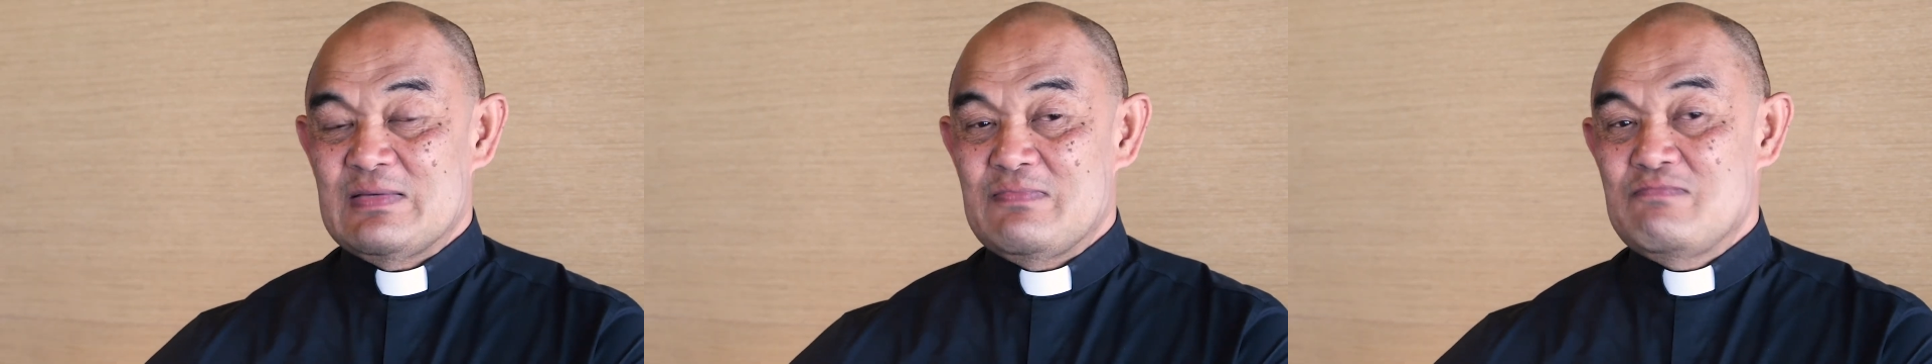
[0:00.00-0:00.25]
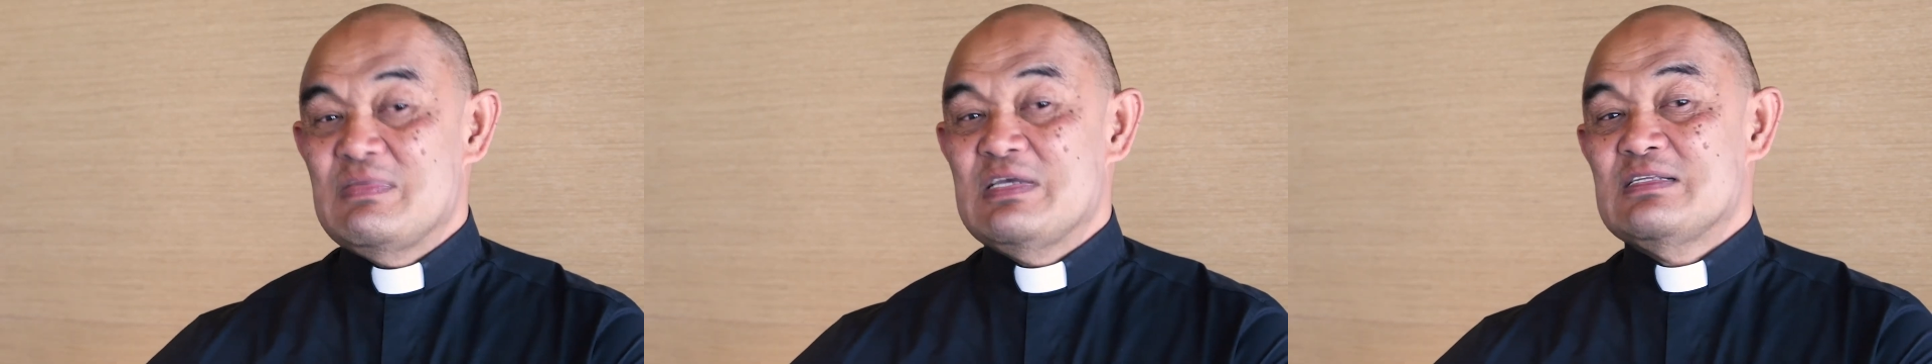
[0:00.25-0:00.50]

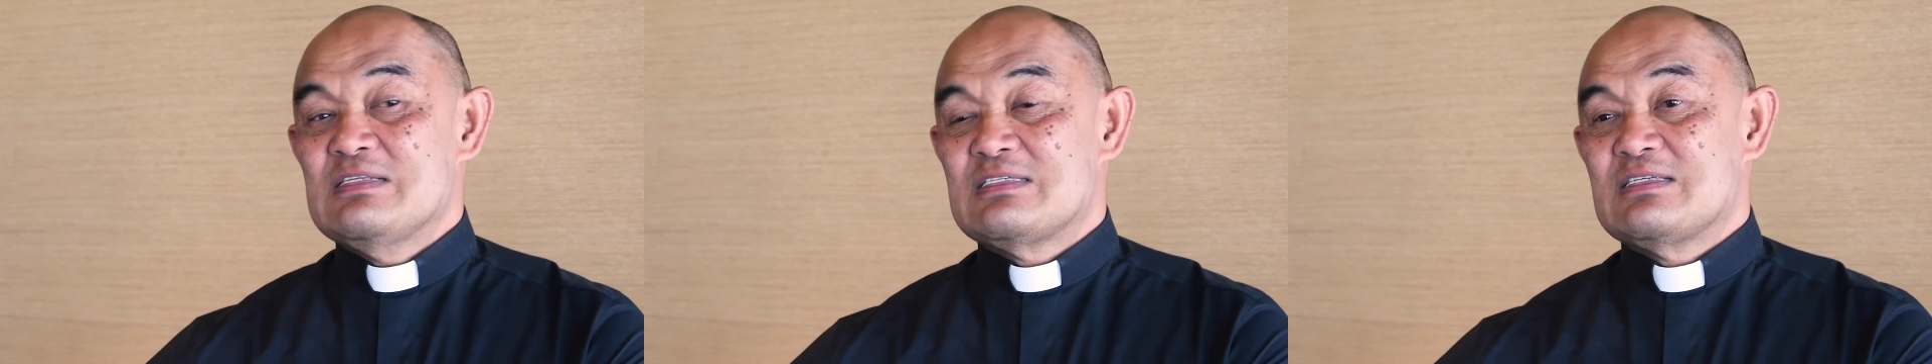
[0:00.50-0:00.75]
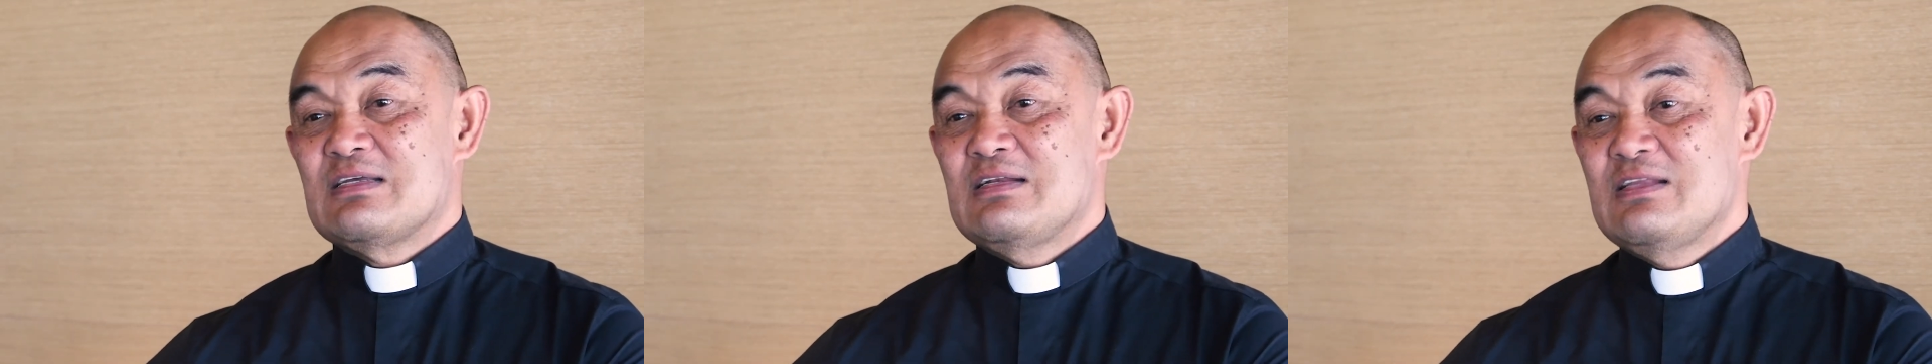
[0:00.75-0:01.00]

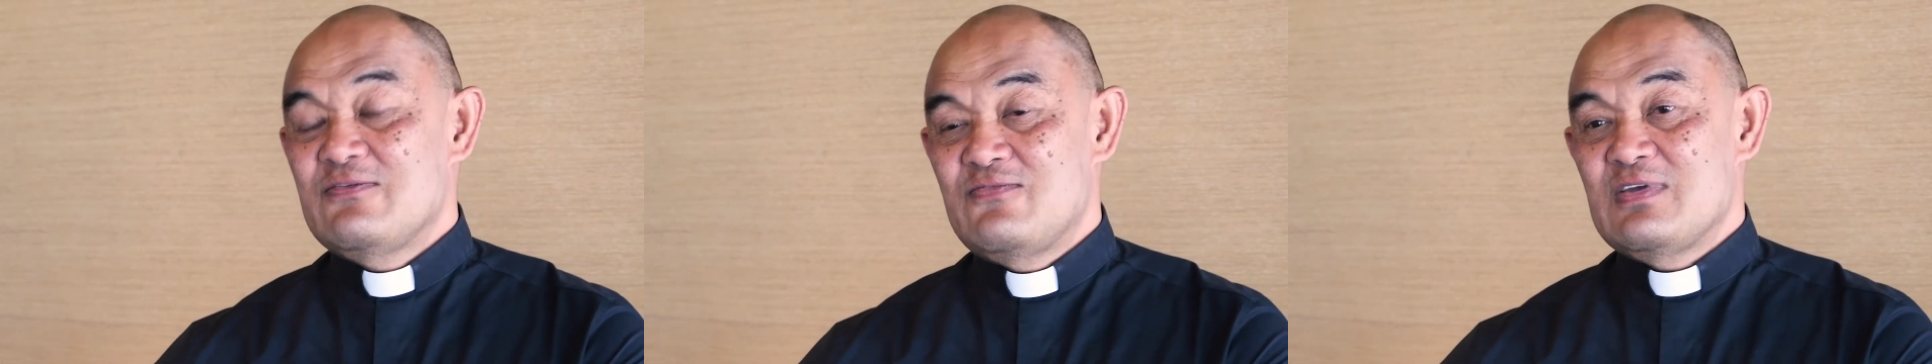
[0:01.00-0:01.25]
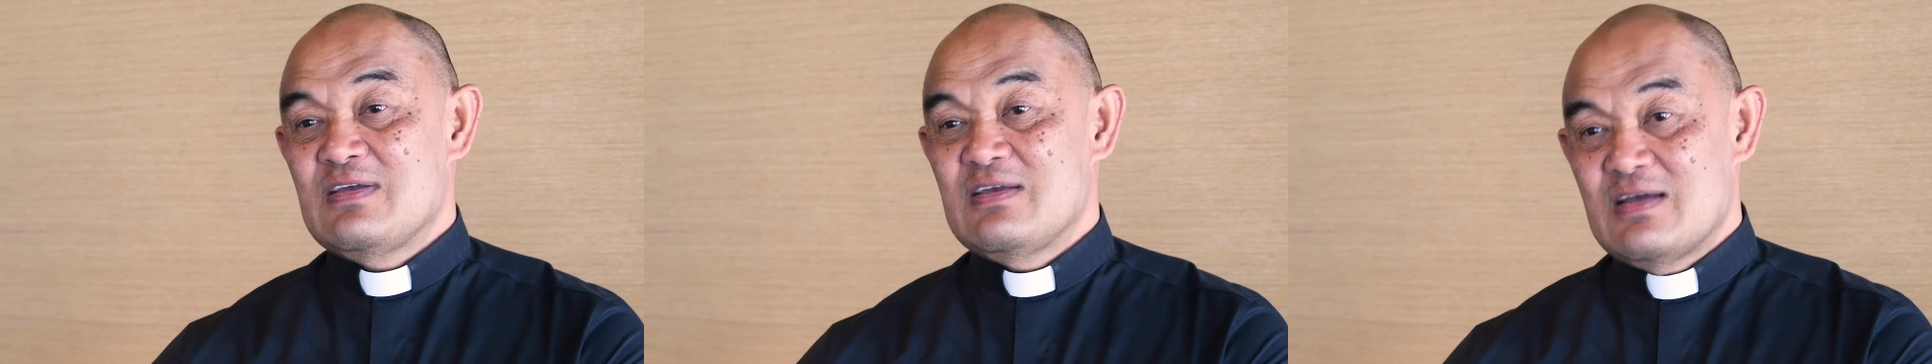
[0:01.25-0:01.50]
means
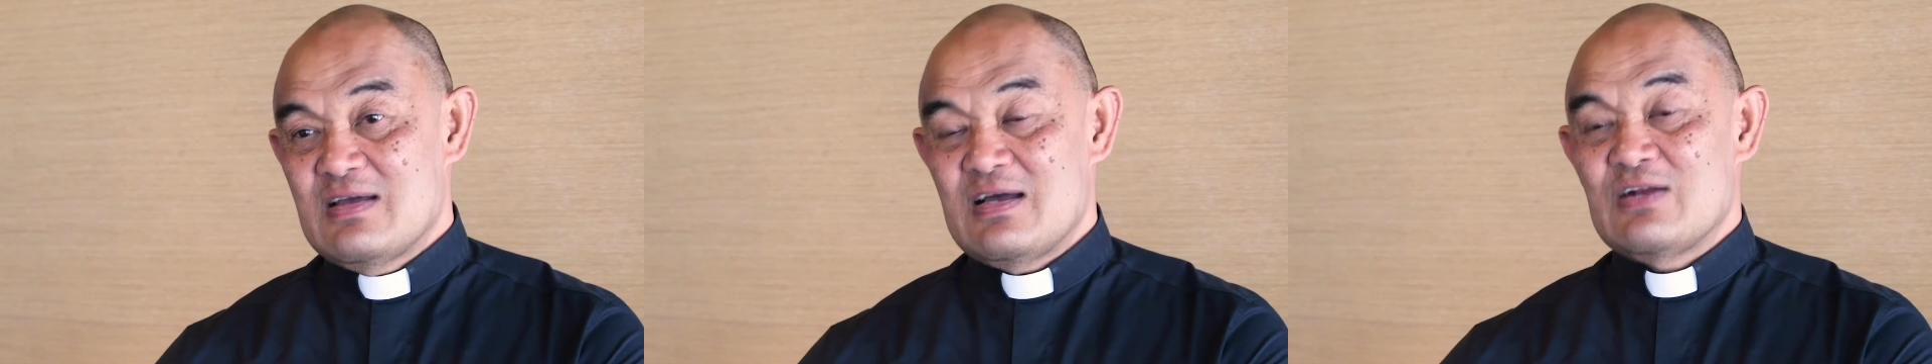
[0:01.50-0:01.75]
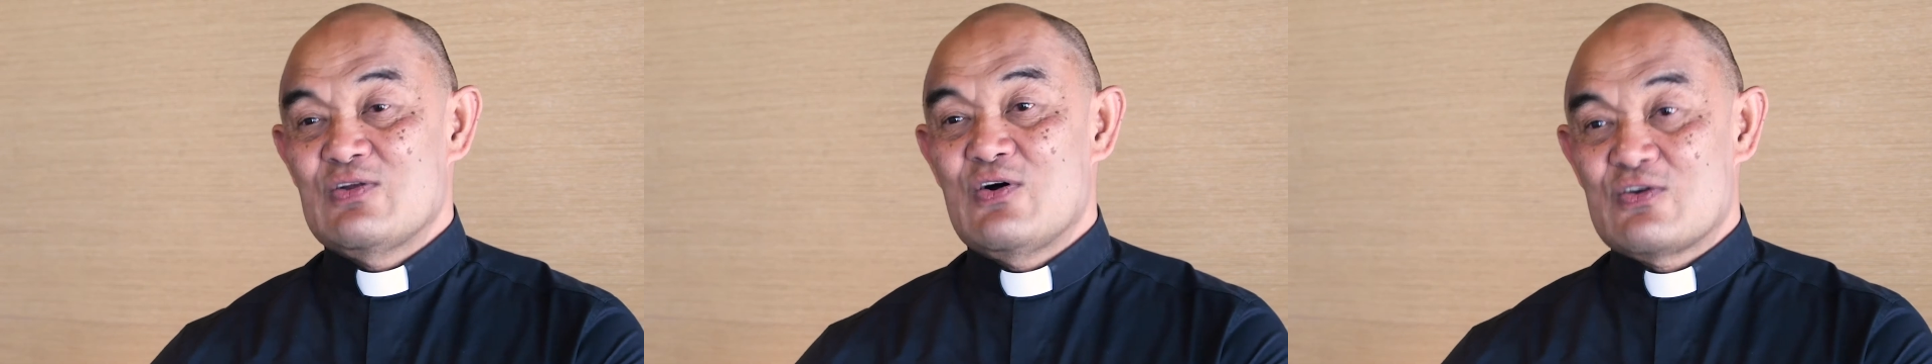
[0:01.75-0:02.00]
leaving a
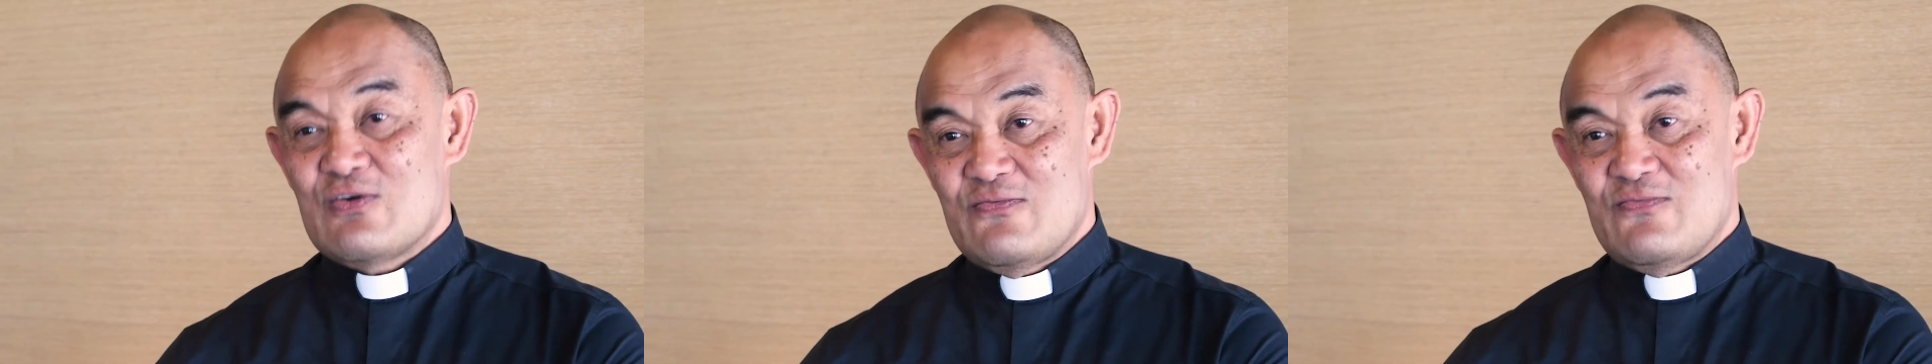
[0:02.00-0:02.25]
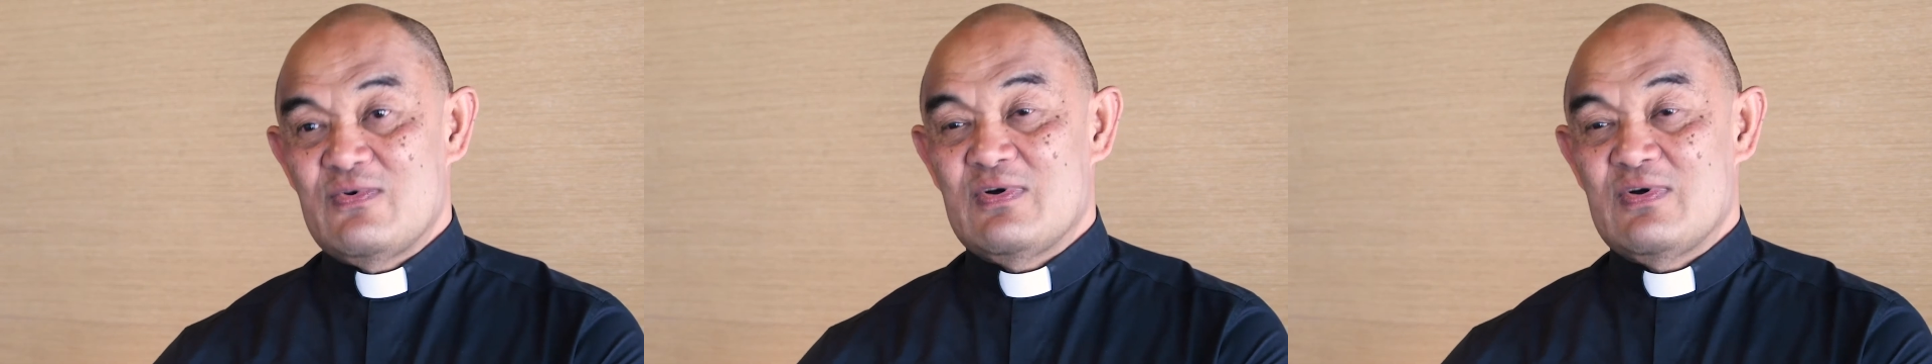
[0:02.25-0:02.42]
lot of